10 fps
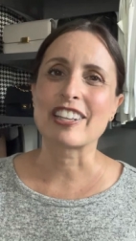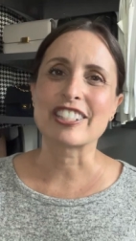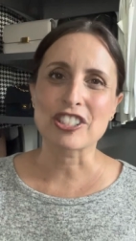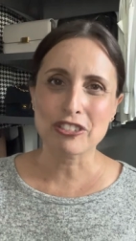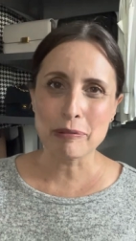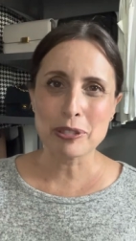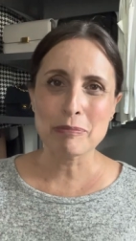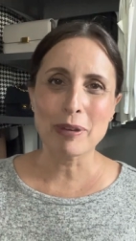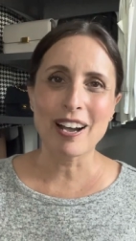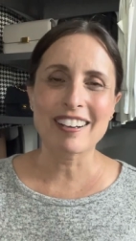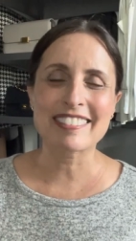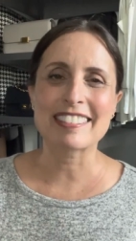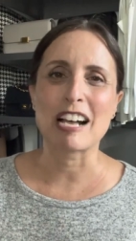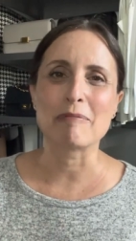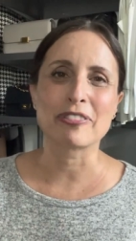in the description box
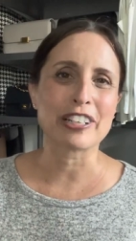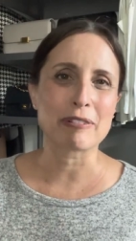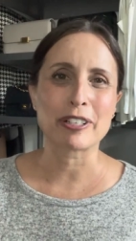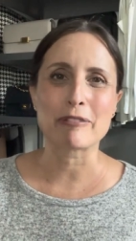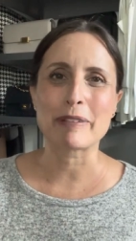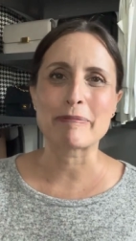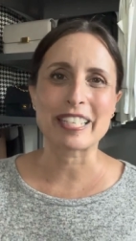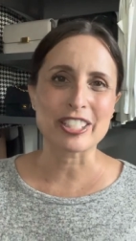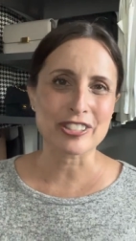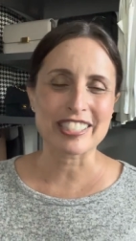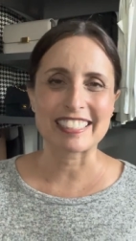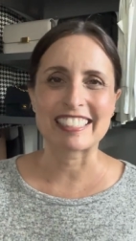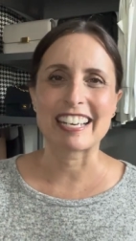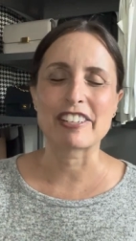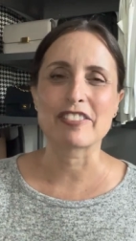um, for anyone who may be interested in
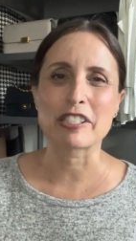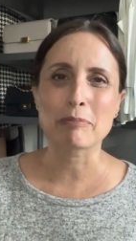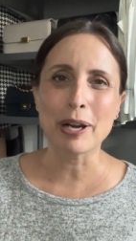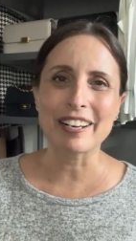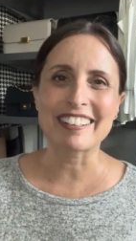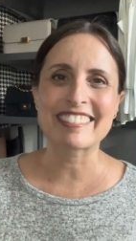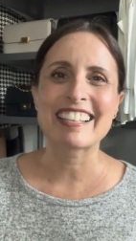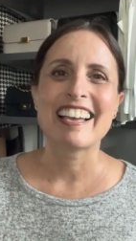any of these products.